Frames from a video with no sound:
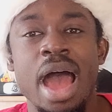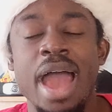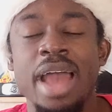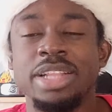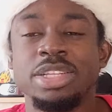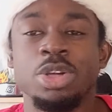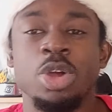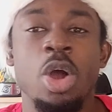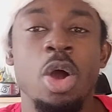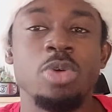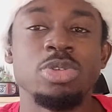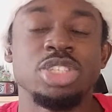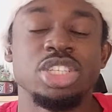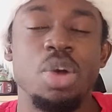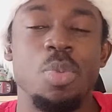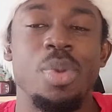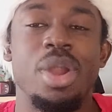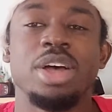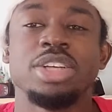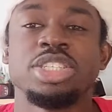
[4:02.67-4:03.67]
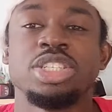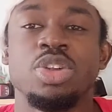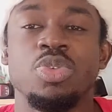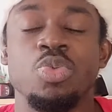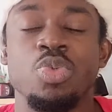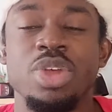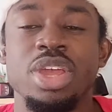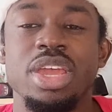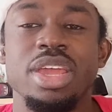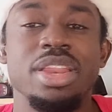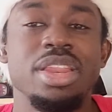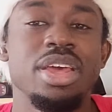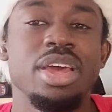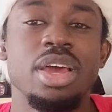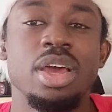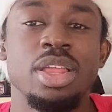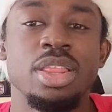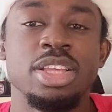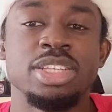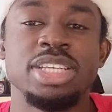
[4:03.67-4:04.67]
had to go somewhere else to read
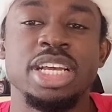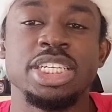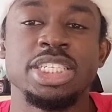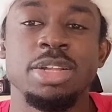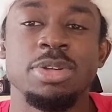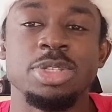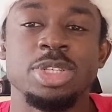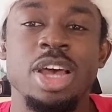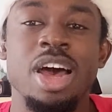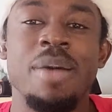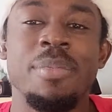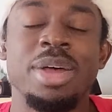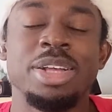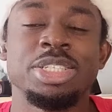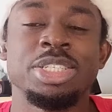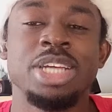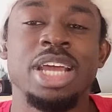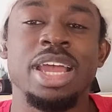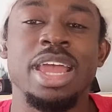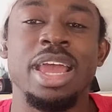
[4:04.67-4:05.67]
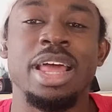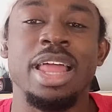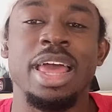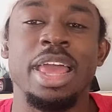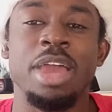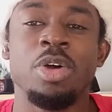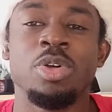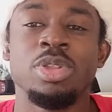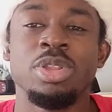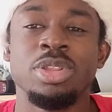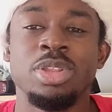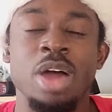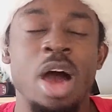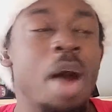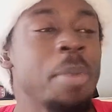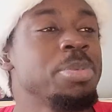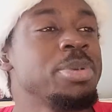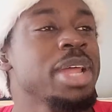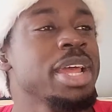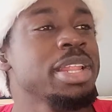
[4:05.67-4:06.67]
the section that was gone, but I was checking, it would
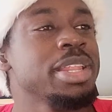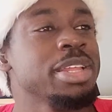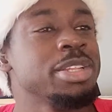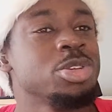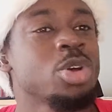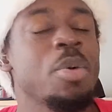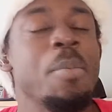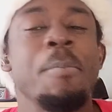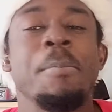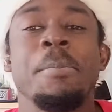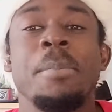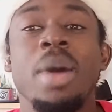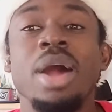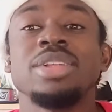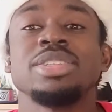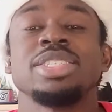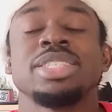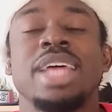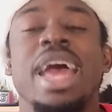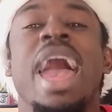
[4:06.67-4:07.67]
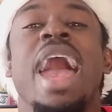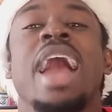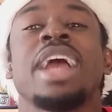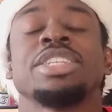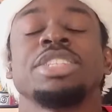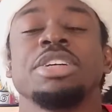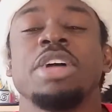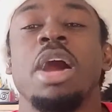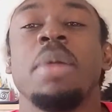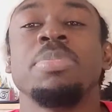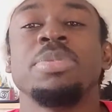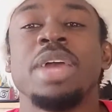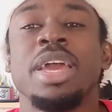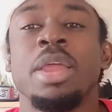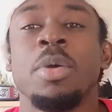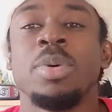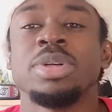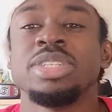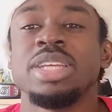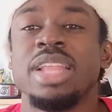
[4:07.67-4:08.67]
update. It took months to actually update.
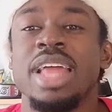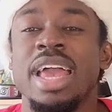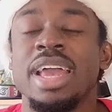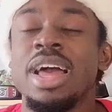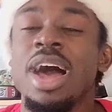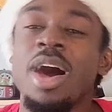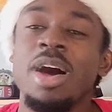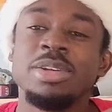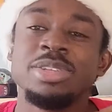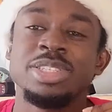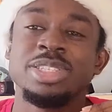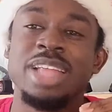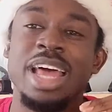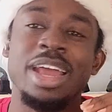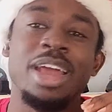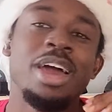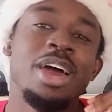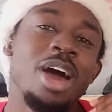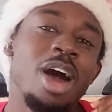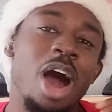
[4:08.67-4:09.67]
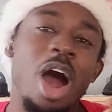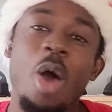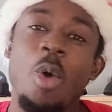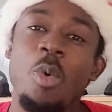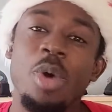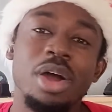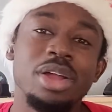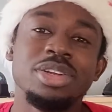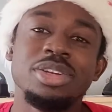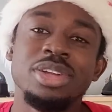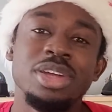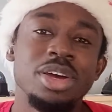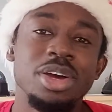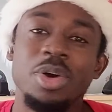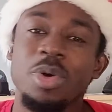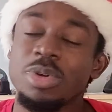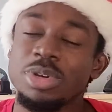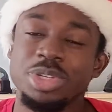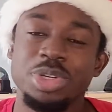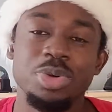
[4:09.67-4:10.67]
It wasn't it's a 1
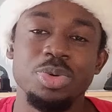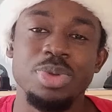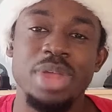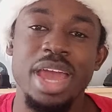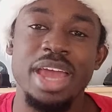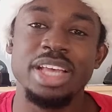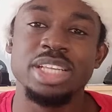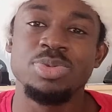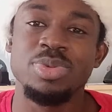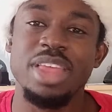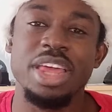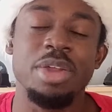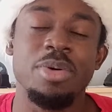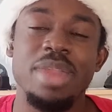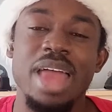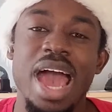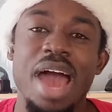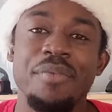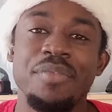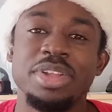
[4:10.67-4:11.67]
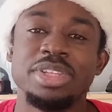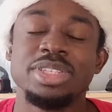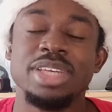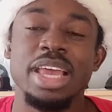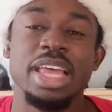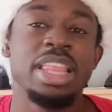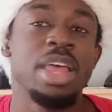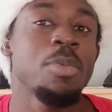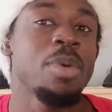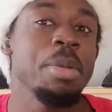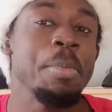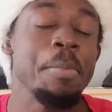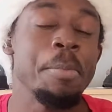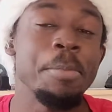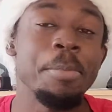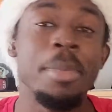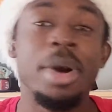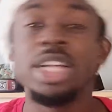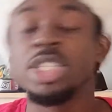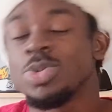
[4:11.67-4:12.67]
or 2 days when they don't have it. It's they went
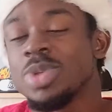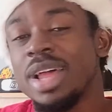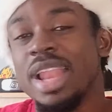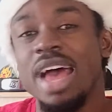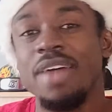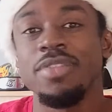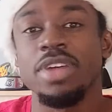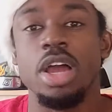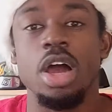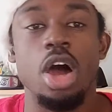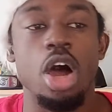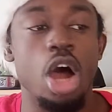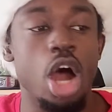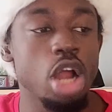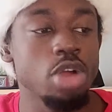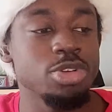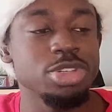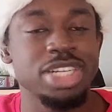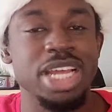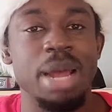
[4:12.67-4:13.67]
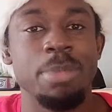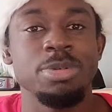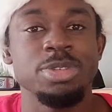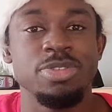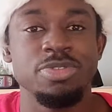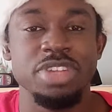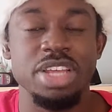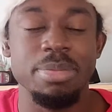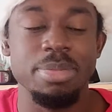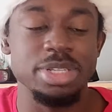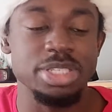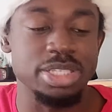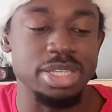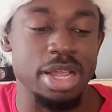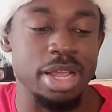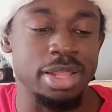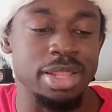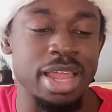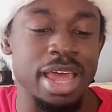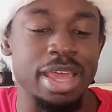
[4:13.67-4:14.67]
months without having 100 chapters of Demon
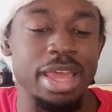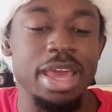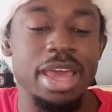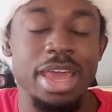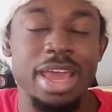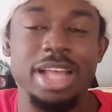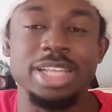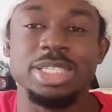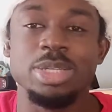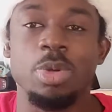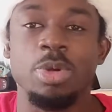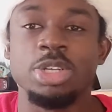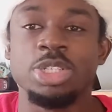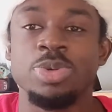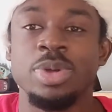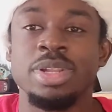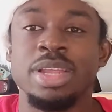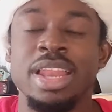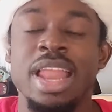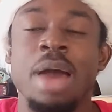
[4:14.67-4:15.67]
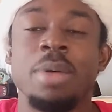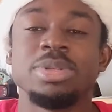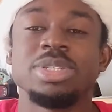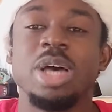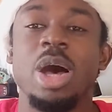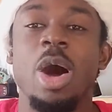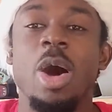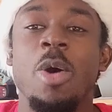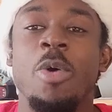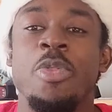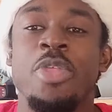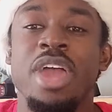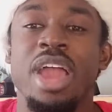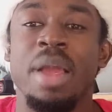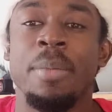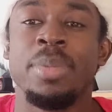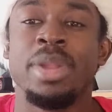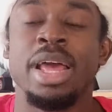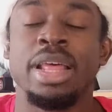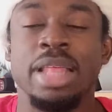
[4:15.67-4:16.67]
Slayer. And it's slowly shrinked, and now it's all
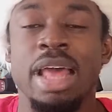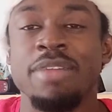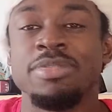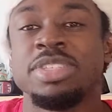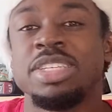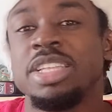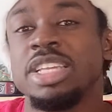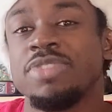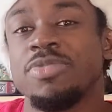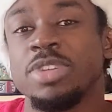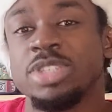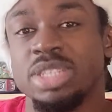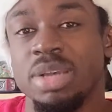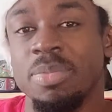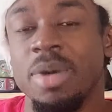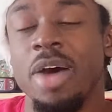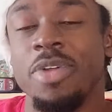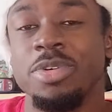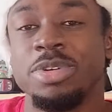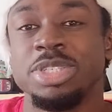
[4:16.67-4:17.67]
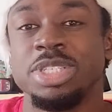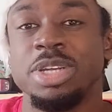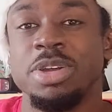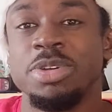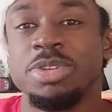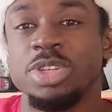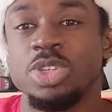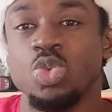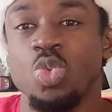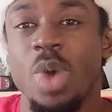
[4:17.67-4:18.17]
there. But I've seen this for some other series as